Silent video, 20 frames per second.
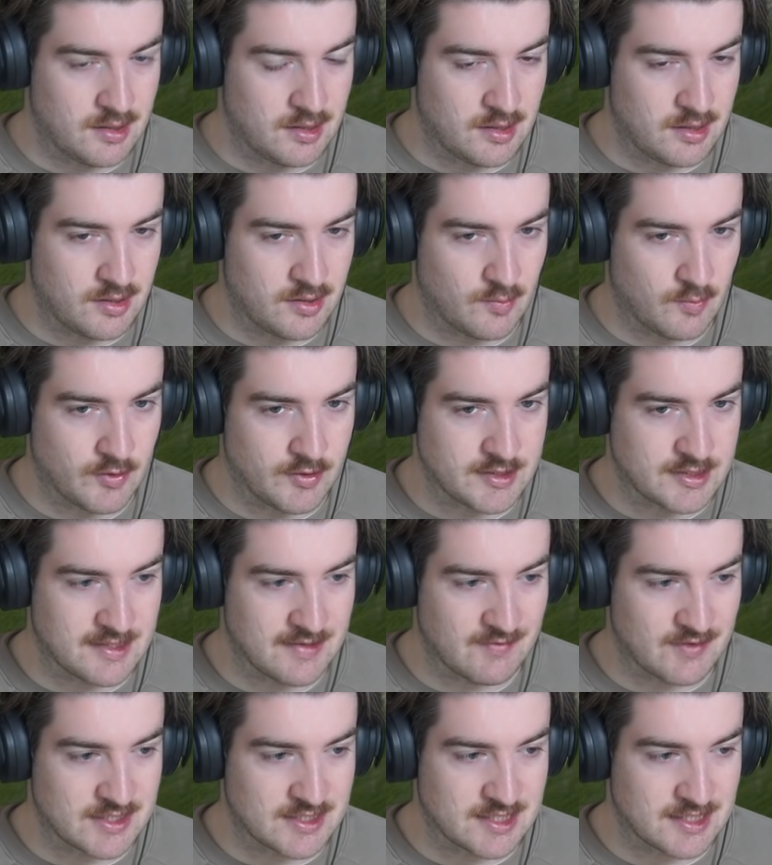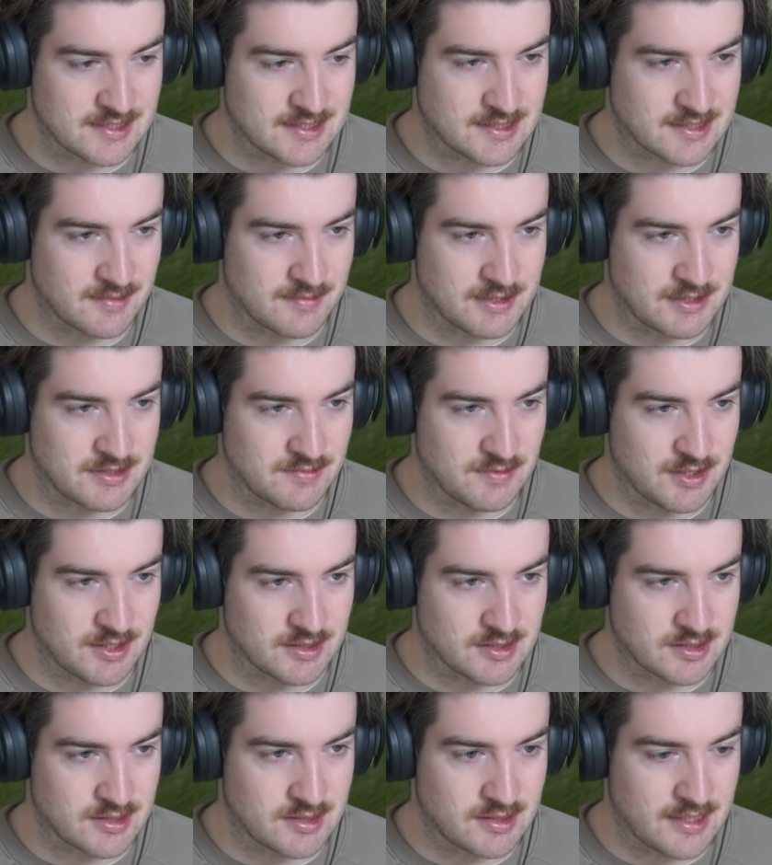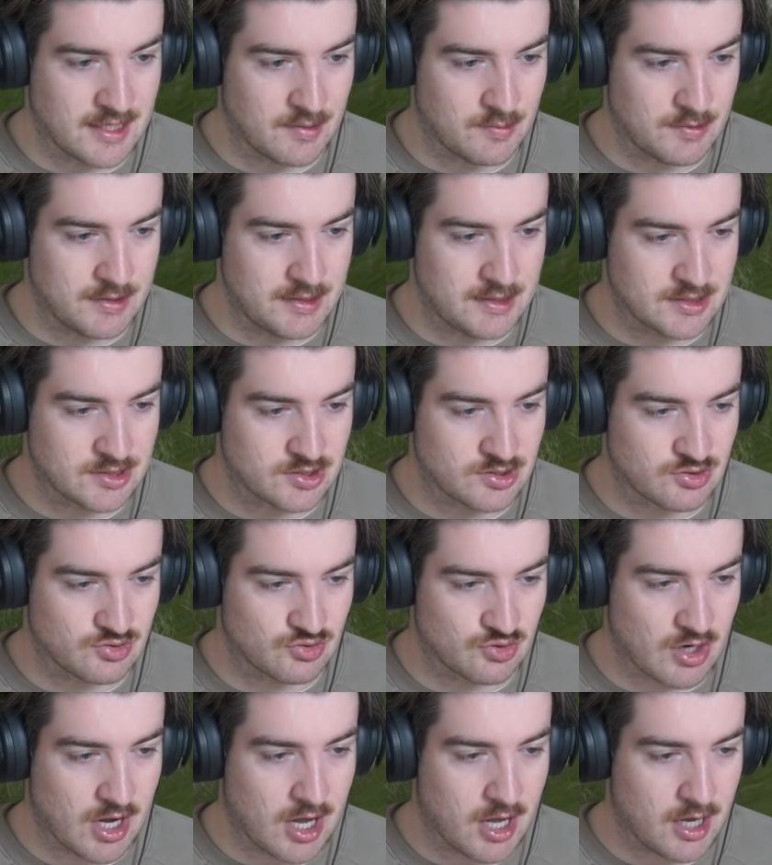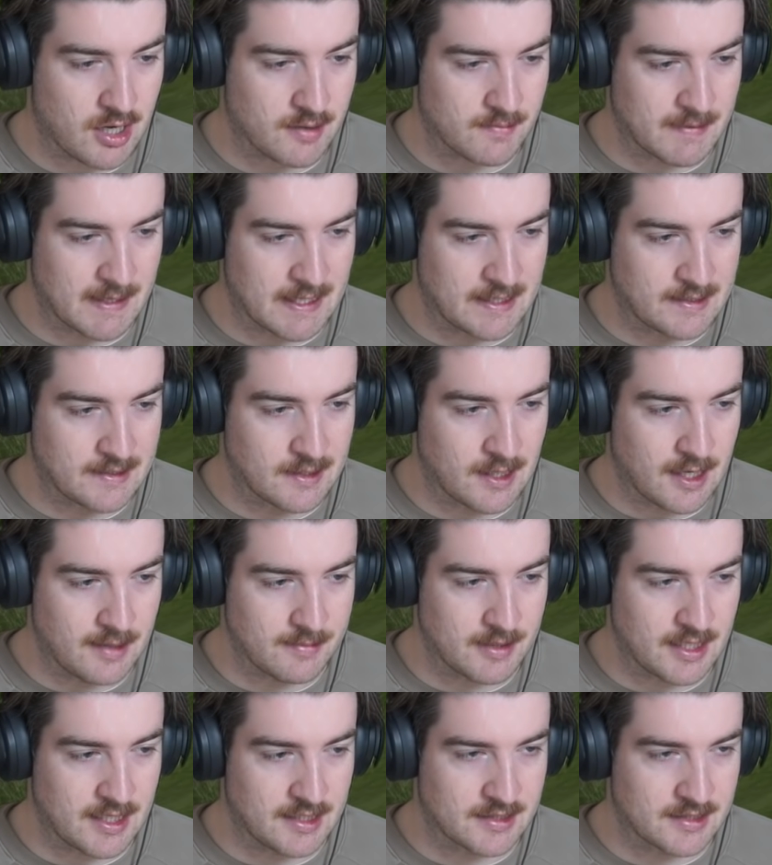176 is going to be too much. That wind is strong, man. I'm going to hit